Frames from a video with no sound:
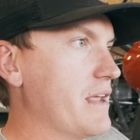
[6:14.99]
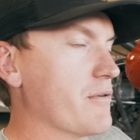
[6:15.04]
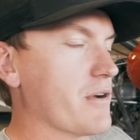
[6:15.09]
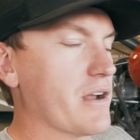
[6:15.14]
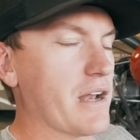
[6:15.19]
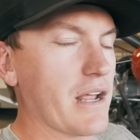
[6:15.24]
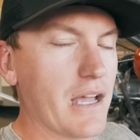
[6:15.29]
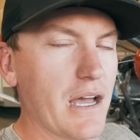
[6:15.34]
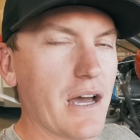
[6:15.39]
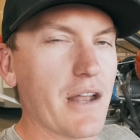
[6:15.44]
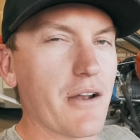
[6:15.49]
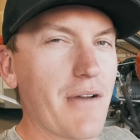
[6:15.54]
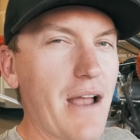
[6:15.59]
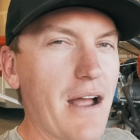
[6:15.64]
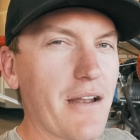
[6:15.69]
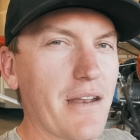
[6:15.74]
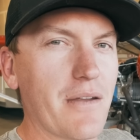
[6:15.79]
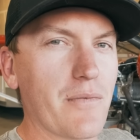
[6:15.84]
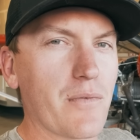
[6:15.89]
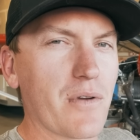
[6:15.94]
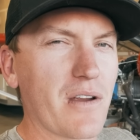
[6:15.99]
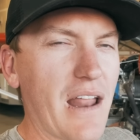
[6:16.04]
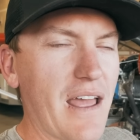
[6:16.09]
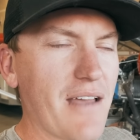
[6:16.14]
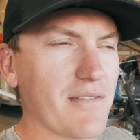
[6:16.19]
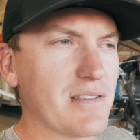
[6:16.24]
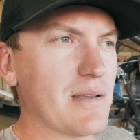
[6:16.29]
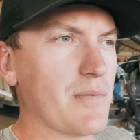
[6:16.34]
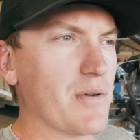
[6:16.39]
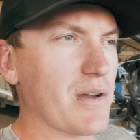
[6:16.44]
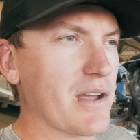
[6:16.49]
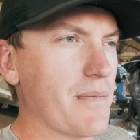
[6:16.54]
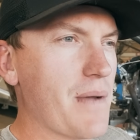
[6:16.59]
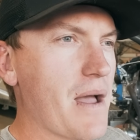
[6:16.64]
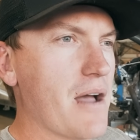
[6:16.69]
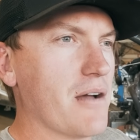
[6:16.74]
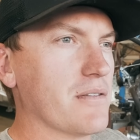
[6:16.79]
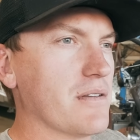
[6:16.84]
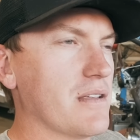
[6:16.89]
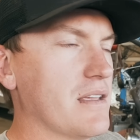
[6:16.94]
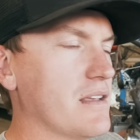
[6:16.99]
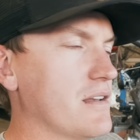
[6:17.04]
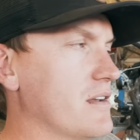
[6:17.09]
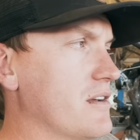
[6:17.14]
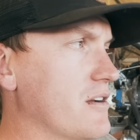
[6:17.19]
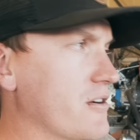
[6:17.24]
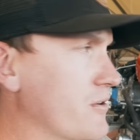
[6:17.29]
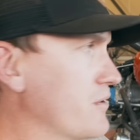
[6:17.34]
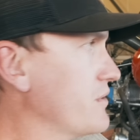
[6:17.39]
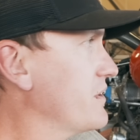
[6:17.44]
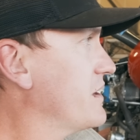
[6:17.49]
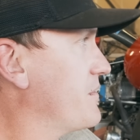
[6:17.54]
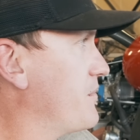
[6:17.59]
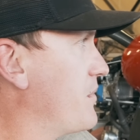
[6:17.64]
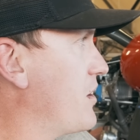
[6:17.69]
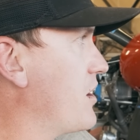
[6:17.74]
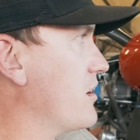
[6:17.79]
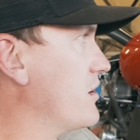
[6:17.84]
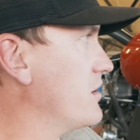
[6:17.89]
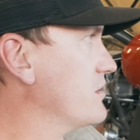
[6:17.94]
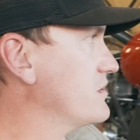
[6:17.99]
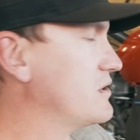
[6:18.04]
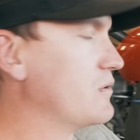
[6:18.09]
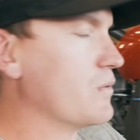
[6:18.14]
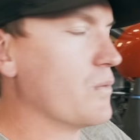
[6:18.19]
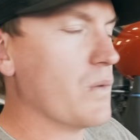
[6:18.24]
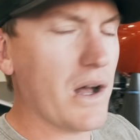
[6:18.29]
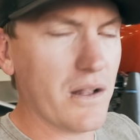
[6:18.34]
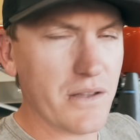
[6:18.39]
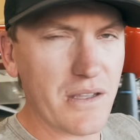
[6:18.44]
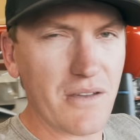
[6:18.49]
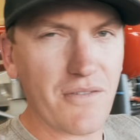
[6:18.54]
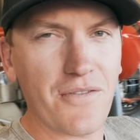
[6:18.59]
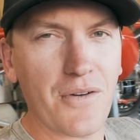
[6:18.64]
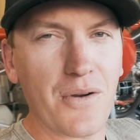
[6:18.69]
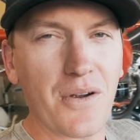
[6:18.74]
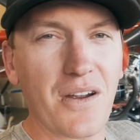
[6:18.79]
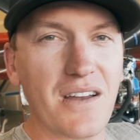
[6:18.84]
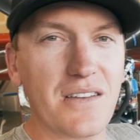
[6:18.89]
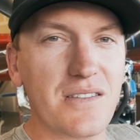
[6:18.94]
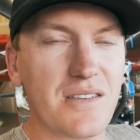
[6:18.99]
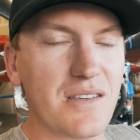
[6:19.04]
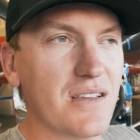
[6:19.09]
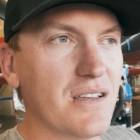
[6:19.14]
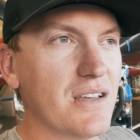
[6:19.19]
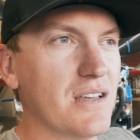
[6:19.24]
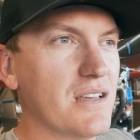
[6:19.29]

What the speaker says: We're gonna cut around it, and we're gonna have someone come out early tomorrow to weld it for us.